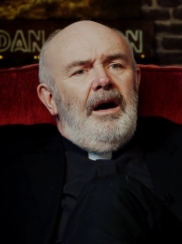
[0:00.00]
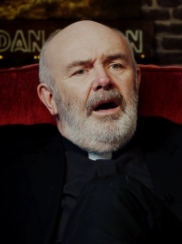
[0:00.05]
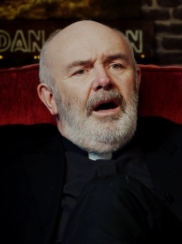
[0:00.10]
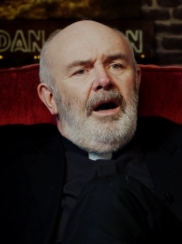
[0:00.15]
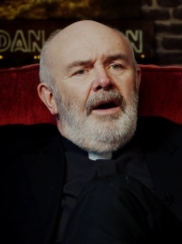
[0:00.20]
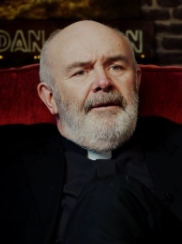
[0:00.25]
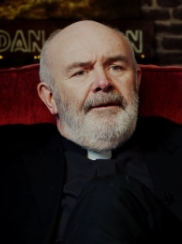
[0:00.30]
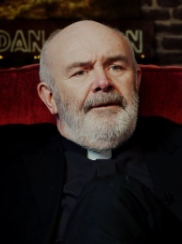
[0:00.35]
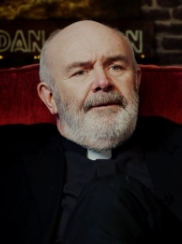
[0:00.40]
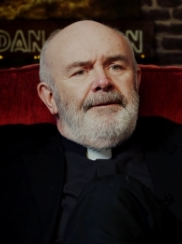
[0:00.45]

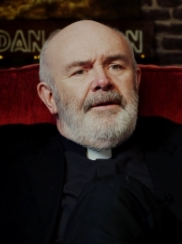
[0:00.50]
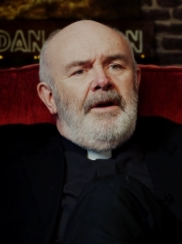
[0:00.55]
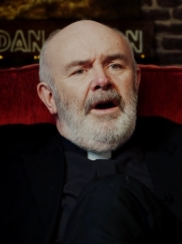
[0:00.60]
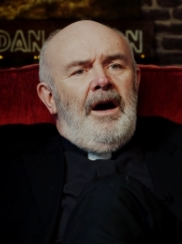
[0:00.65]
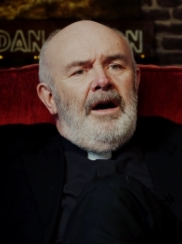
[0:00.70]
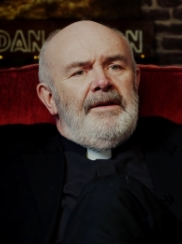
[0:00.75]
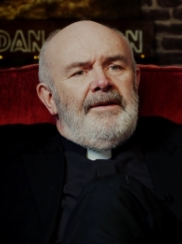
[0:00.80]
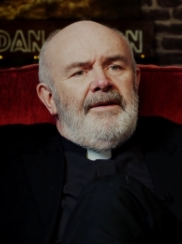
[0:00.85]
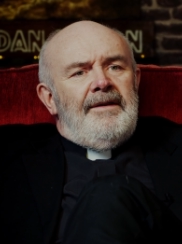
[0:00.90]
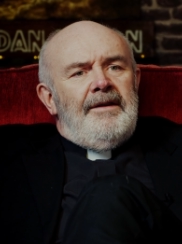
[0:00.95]
of
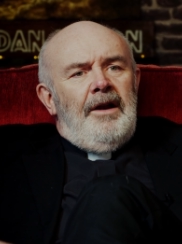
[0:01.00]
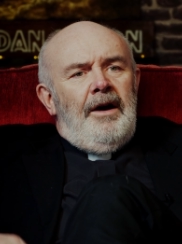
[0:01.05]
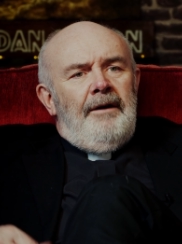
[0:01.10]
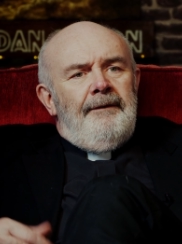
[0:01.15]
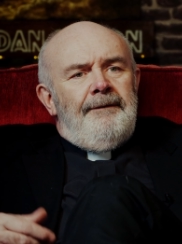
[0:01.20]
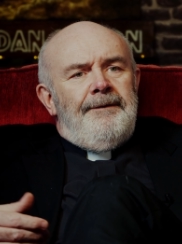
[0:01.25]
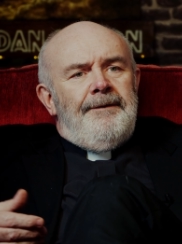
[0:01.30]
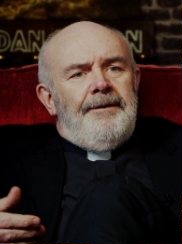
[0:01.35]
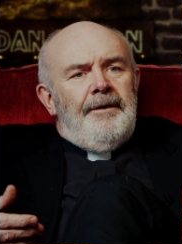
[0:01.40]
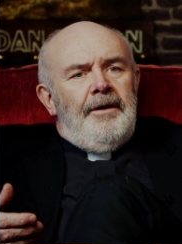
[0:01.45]
God's
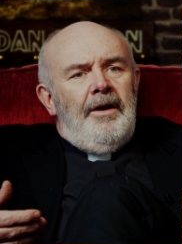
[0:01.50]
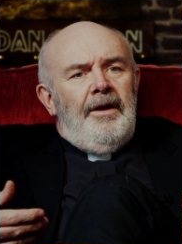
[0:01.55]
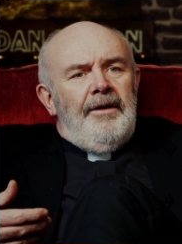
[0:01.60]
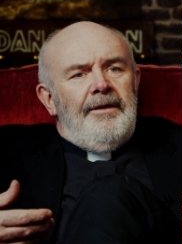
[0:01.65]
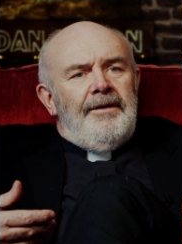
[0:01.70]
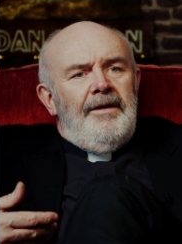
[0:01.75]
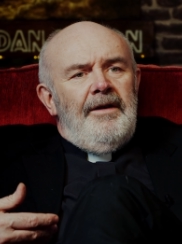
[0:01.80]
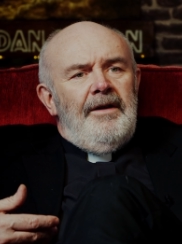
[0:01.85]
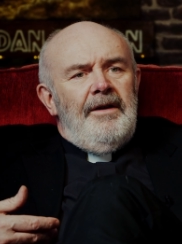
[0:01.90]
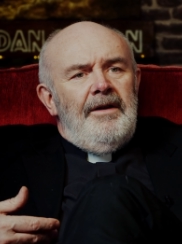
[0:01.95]
love for
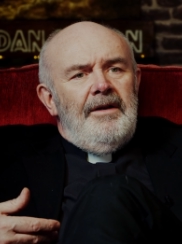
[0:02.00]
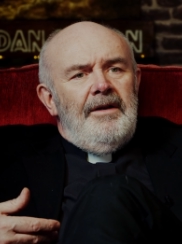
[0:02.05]
us